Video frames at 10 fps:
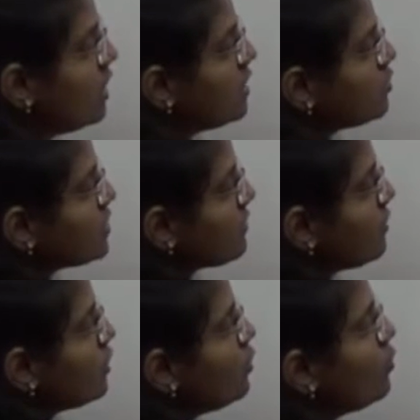Now check
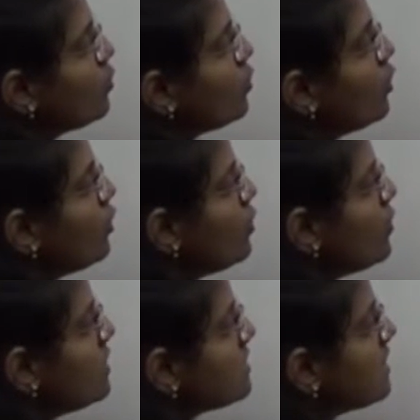for the no
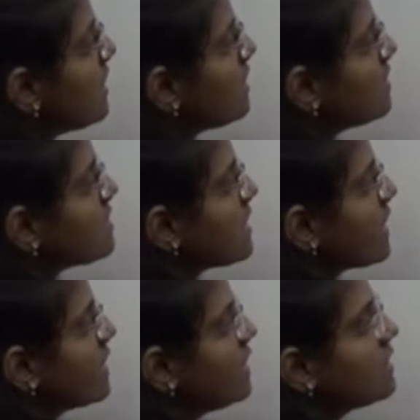is there in the
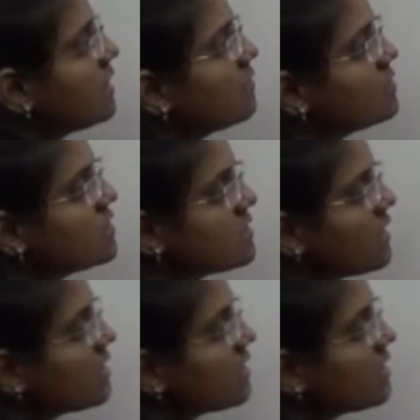second and third, which is the